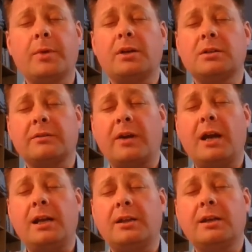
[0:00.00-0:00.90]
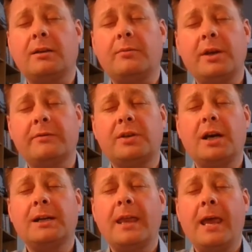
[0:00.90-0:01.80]
because of anything that we have
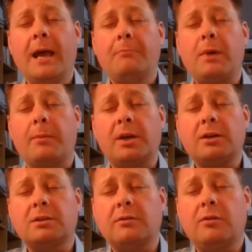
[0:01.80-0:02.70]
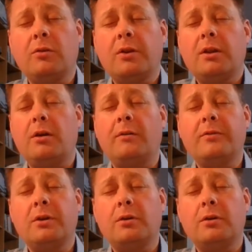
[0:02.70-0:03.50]
done, but because of all that